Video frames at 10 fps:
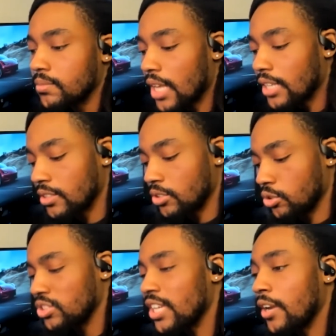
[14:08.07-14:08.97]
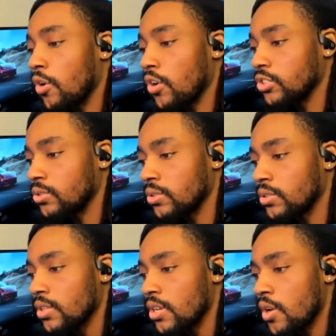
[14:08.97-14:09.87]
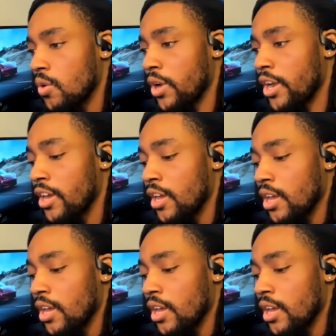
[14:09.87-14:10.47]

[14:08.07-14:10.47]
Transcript: That's a new side hustle where